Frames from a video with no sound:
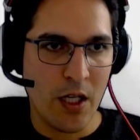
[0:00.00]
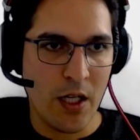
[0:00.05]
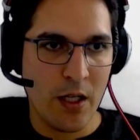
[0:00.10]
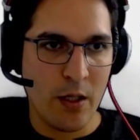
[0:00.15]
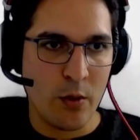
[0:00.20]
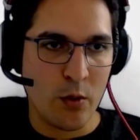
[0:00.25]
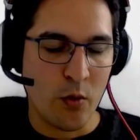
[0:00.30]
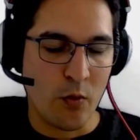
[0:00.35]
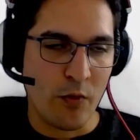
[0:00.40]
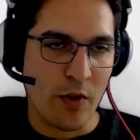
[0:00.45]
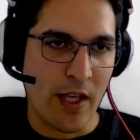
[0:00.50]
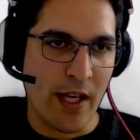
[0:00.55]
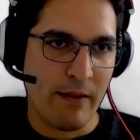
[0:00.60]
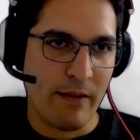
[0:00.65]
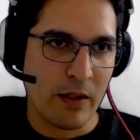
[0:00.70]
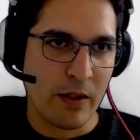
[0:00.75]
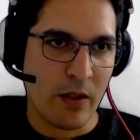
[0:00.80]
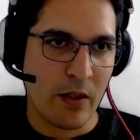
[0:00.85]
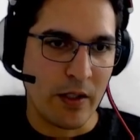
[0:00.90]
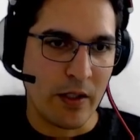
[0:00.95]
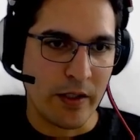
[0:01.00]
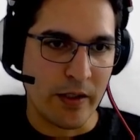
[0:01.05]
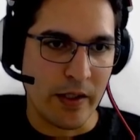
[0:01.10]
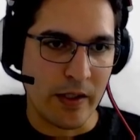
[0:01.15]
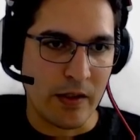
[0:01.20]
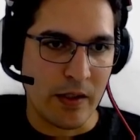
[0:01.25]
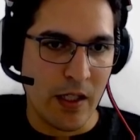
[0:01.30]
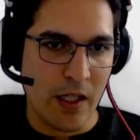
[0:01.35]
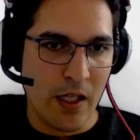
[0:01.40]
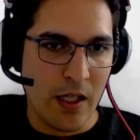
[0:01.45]
So we haven't connected,
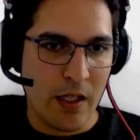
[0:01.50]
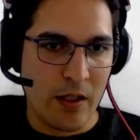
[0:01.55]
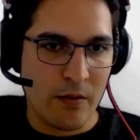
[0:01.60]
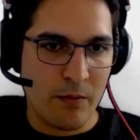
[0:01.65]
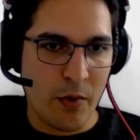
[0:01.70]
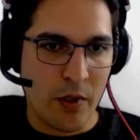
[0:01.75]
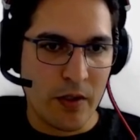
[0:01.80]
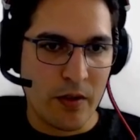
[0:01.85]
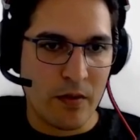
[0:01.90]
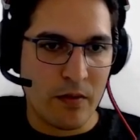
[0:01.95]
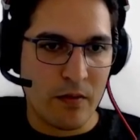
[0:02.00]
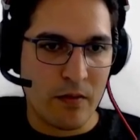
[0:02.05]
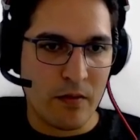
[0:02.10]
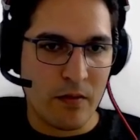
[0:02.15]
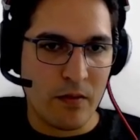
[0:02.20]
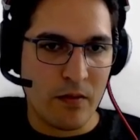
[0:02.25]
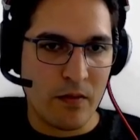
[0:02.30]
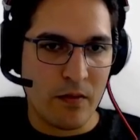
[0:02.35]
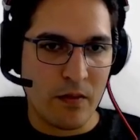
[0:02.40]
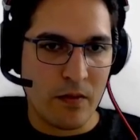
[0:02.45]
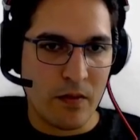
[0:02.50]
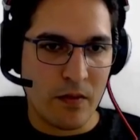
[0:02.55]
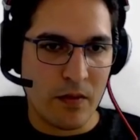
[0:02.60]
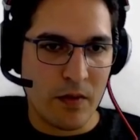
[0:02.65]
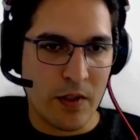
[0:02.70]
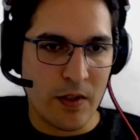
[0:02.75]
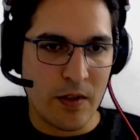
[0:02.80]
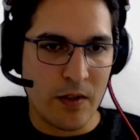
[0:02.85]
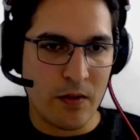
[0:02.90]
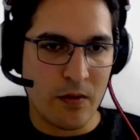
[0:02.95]
but
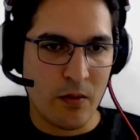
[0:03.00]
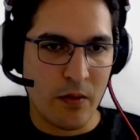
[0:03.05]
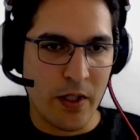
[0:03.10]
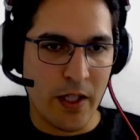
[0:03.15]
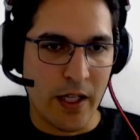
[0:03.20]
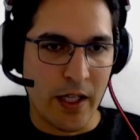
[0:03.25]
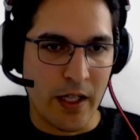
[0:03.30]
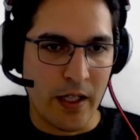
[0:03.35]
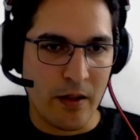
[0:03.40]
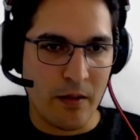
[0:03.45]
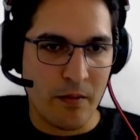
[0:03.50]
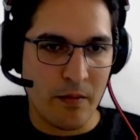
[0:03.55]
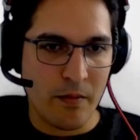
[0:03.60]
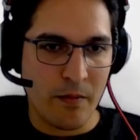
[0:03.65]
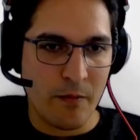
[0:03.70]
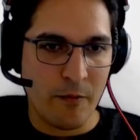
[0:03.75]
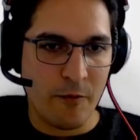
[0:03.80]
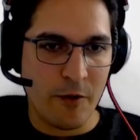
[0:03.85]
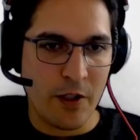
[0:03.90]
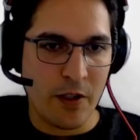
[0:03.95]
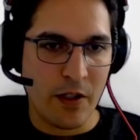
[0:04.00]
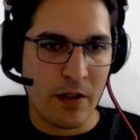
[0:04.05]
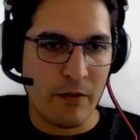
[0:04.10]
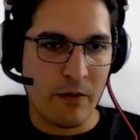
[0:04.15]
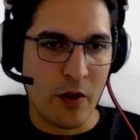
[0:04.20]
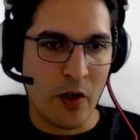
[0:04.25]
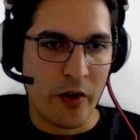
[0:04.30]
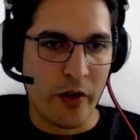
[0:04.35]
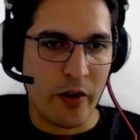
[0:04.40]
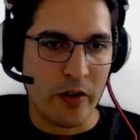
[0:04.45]
this is okay. We
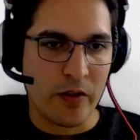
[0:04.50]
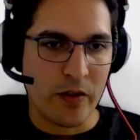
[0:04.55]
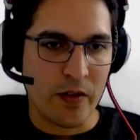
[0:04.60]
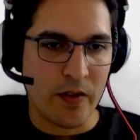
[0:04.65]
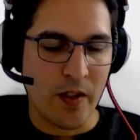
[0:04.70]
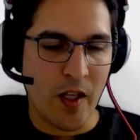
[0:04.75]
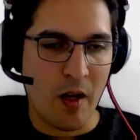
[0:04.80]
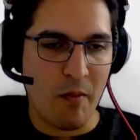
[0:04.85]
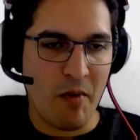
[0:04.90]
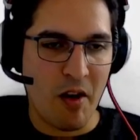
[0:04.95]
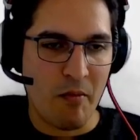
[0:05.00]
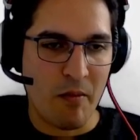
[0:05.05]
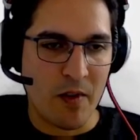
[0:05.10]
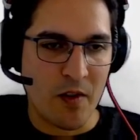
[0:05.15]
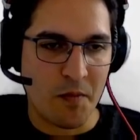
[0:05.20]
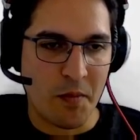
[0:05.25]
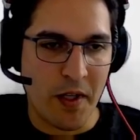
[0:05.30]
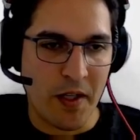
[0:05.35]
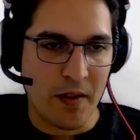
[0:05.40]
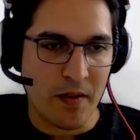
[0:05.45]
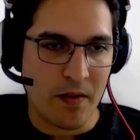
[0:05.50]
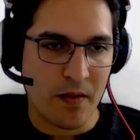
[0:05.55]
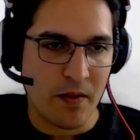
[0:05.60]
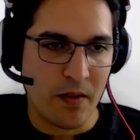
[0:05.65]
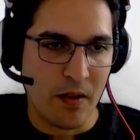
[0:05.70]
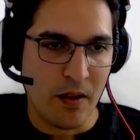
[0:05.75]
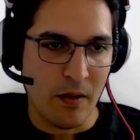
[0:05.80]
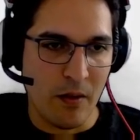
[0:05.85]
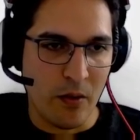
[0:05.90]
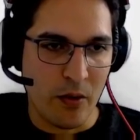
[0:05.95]
are on the same namespace,
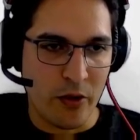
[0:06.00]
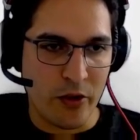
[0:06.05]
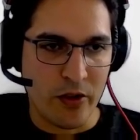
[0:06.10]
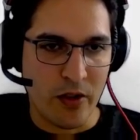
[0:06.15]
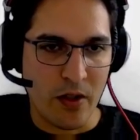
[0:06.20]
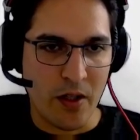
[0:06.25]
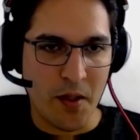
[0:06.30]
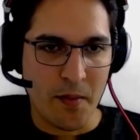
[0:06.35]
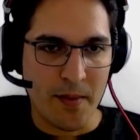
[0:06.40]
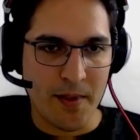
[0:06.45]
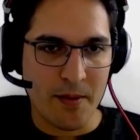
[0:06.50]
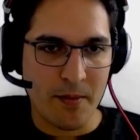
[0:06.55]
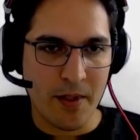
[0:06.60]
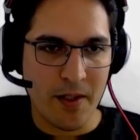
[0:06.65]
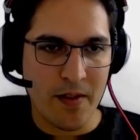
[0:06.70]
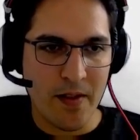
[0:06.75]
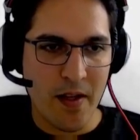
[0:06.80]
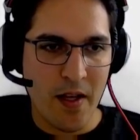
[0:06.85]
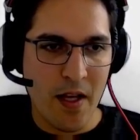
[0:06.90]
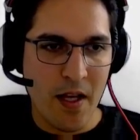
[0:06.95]
the original namespace.